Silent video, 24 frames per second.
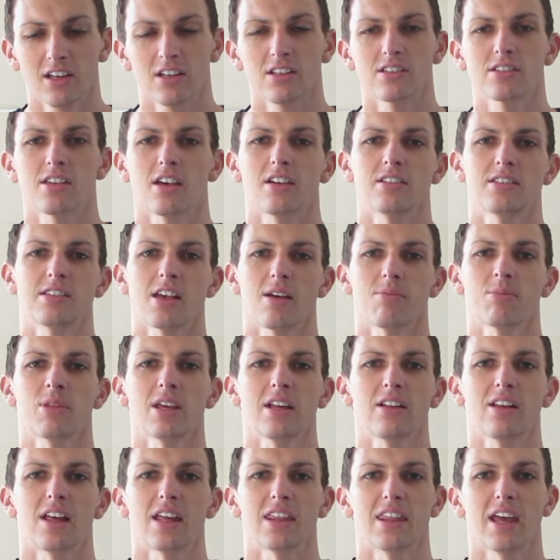So
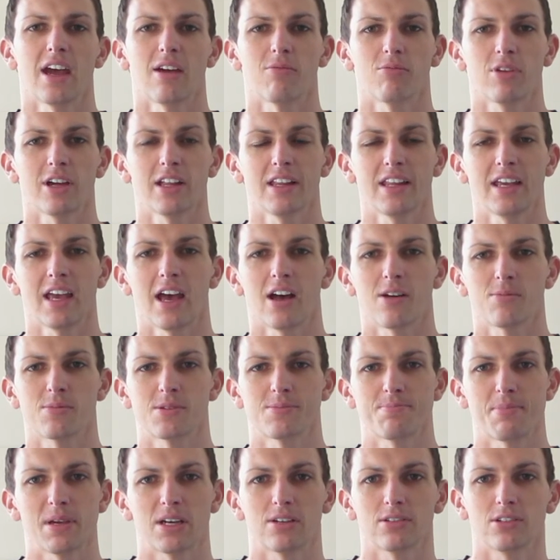something like that really helps
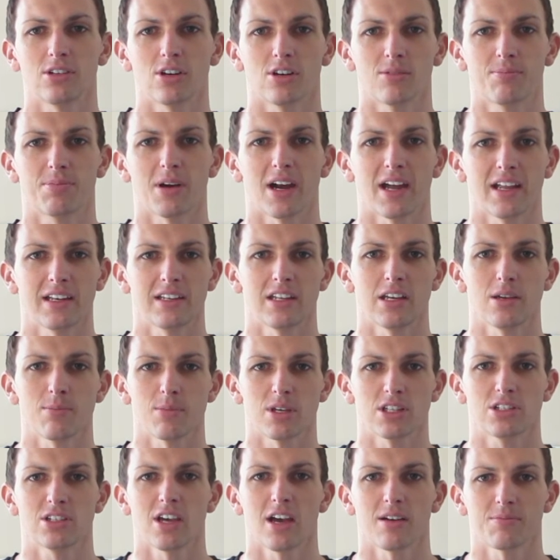build your brand
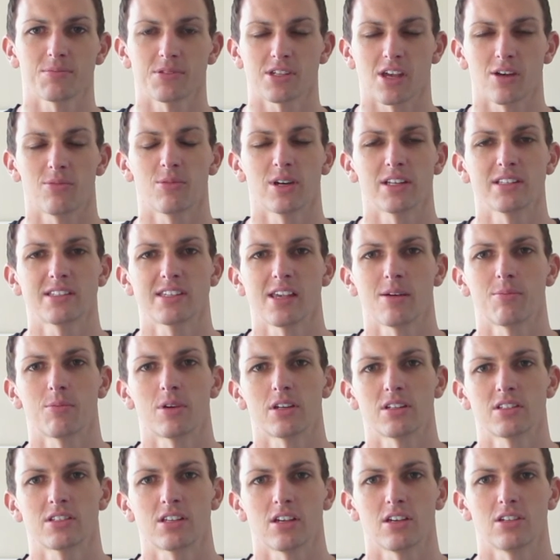image up. So when
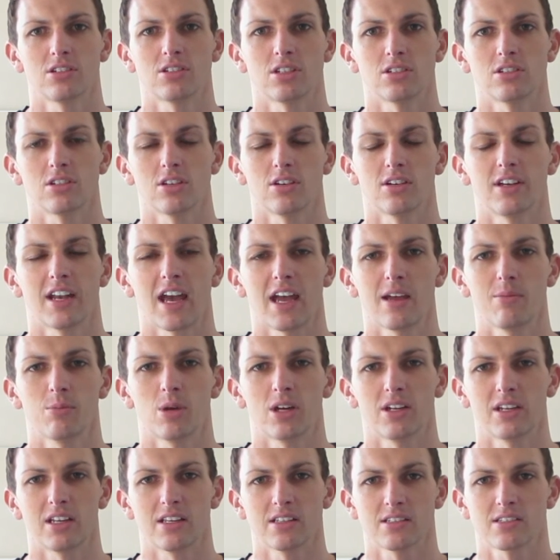someone searches your name
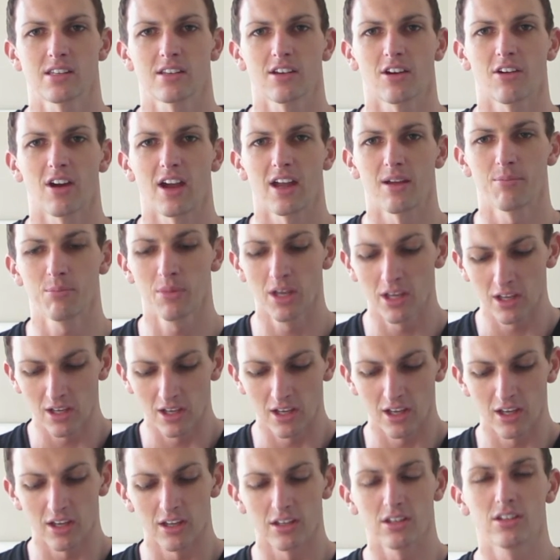on Instagram,
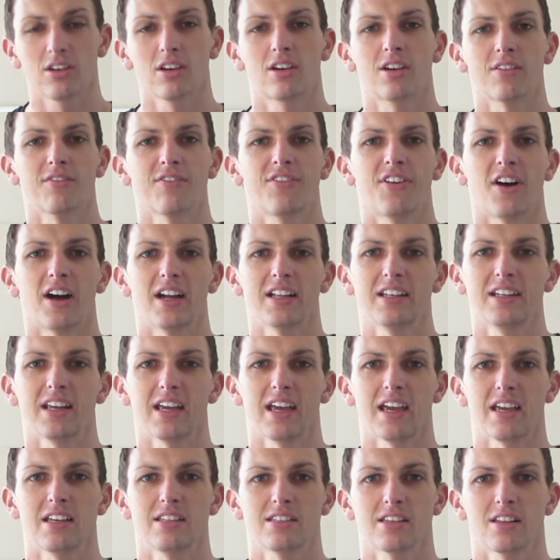you can find
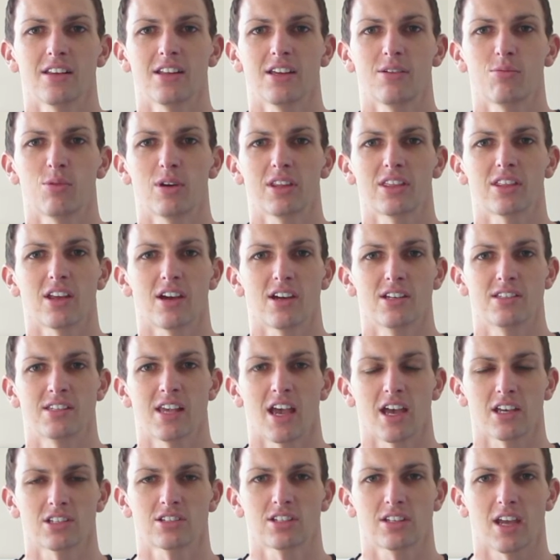it easily with those
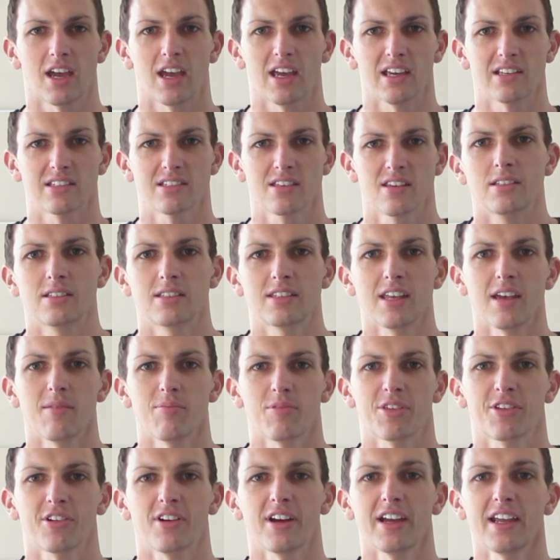hashtags.
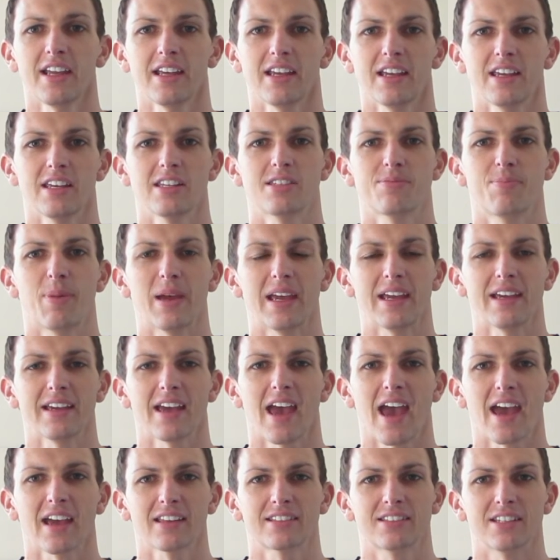Step three is being
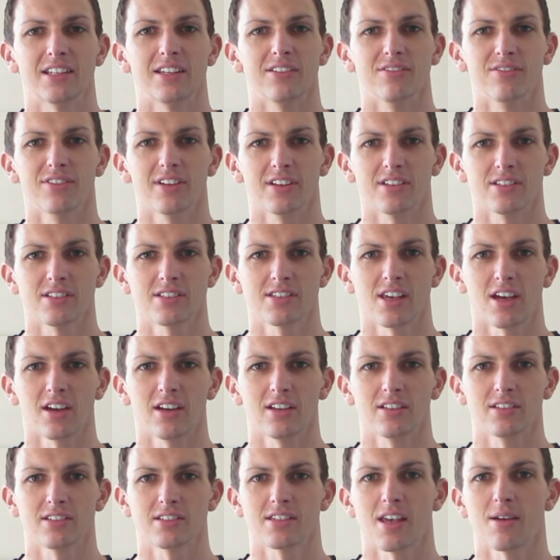active.
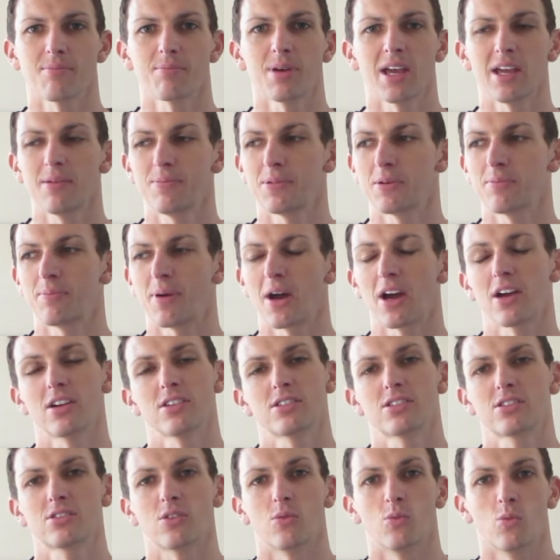So some people
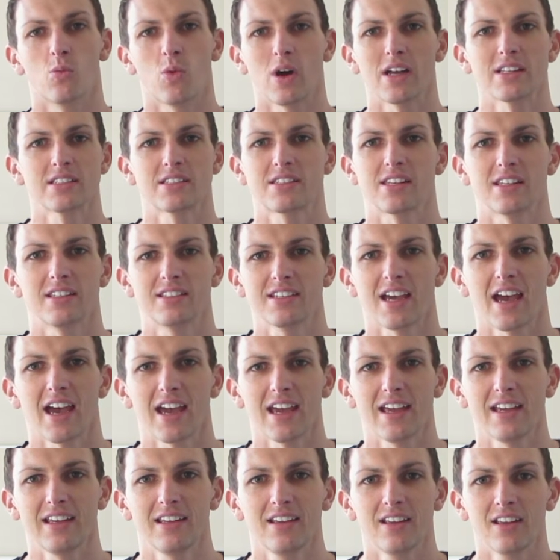post once a
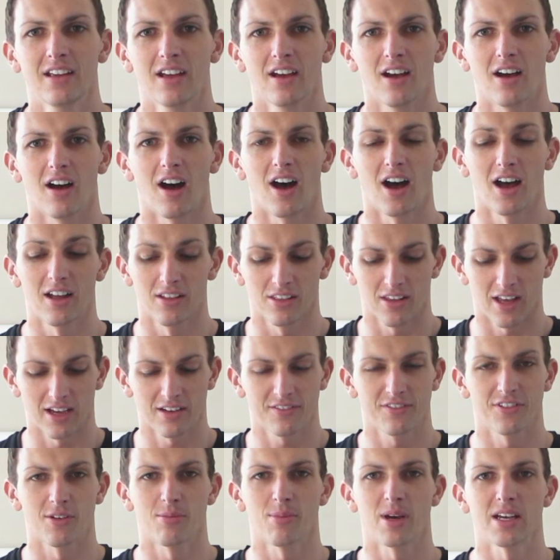day.
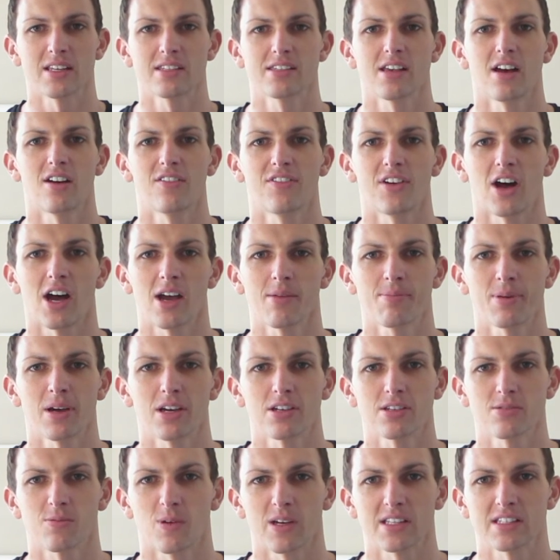Like for myself, I
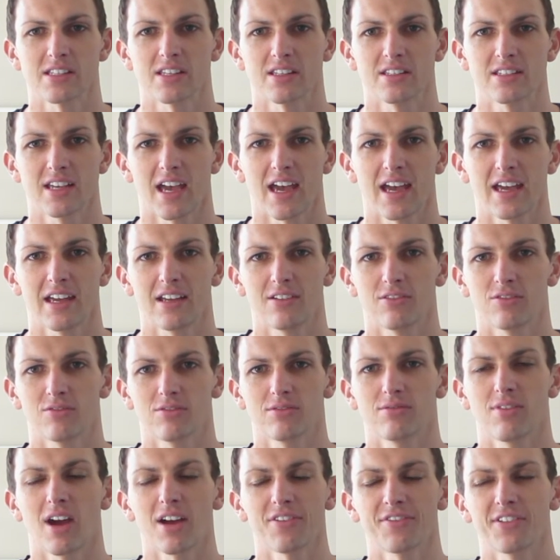post once a day,
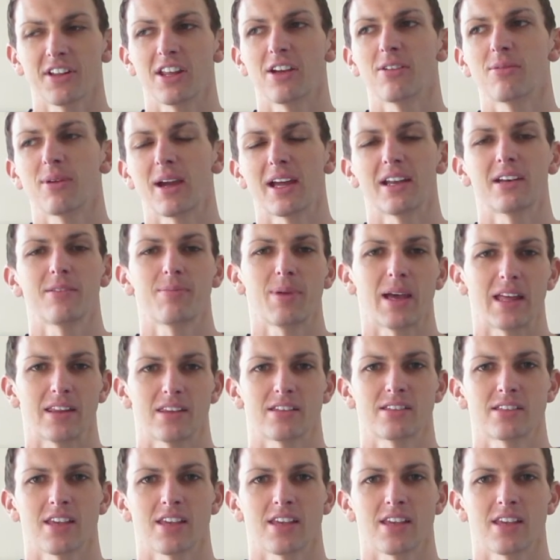roughly around about the